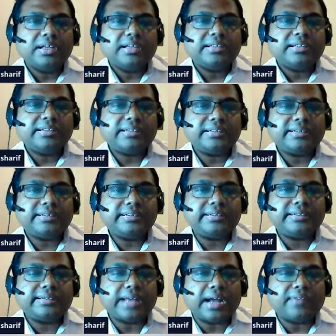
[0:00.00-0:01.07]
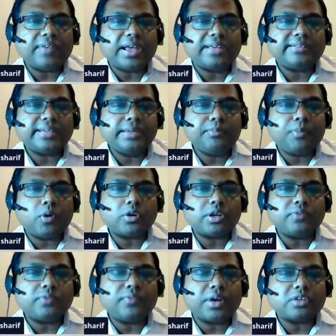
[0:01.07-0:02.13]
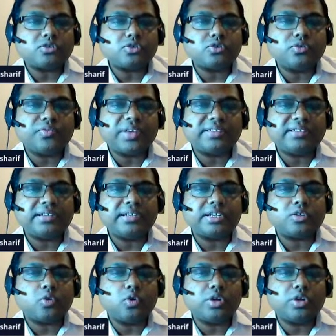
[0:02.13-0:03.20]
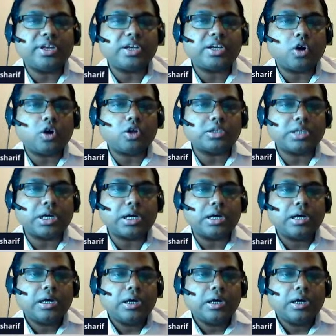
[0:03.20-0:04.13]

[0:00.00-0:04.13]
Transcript: serve as important function to facilitate, coordinate, or the